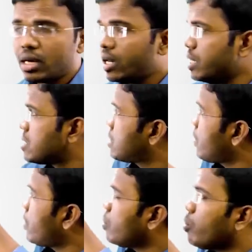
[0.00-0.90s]
it is
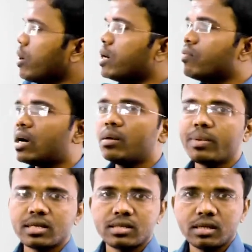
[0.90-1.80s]
7.1
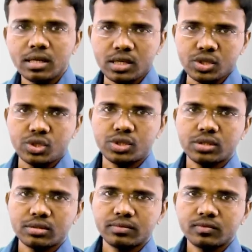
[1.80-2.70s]

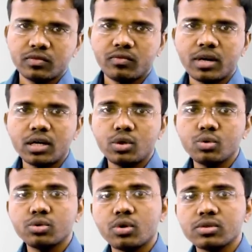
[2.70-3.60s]
percentage for
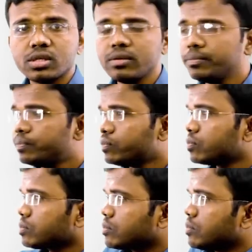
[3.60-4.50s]

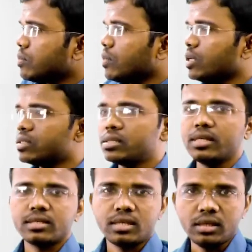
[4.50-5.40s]

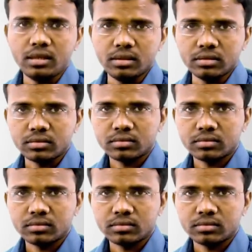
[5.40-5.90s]
2016.